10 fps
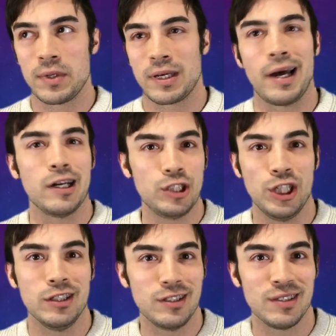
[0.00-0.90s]
a
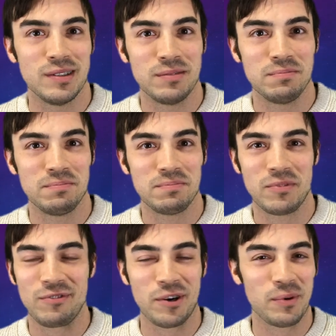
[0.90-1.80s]
conscience
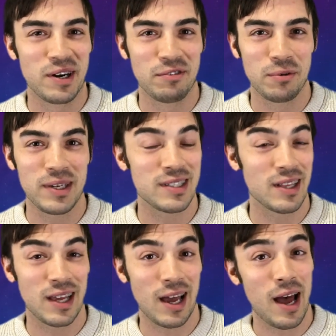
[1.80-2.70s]
for whatever
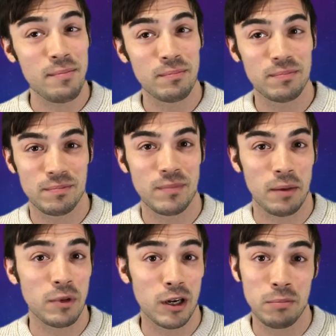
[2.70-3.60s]
reason like i'm
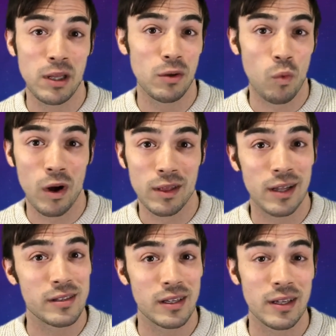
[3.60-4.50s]
i'm going to be the one
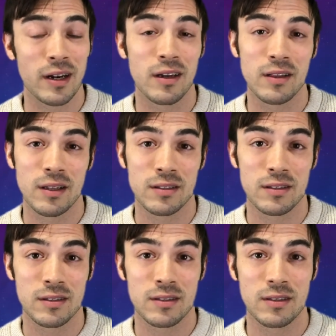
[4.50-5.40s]
that's in there and
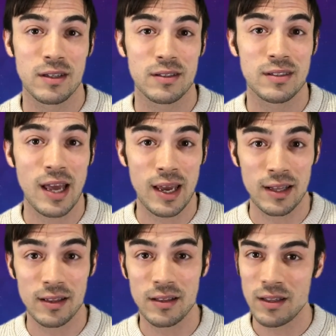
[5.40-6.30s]
that's that's
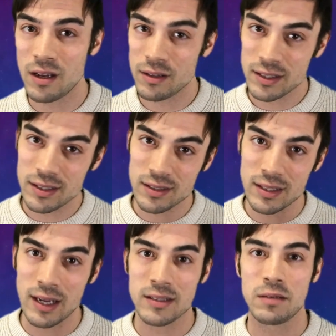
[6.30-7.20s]
saying no this is
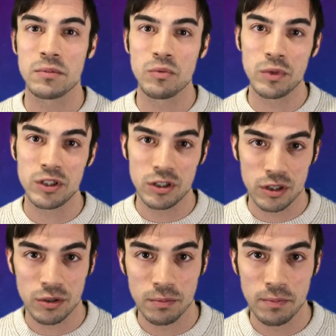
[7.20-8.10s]
not something we
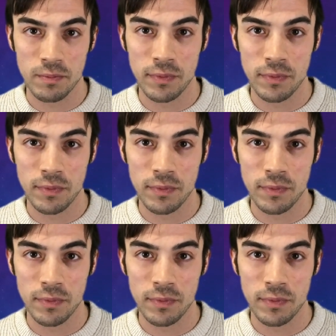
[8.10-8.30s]
should do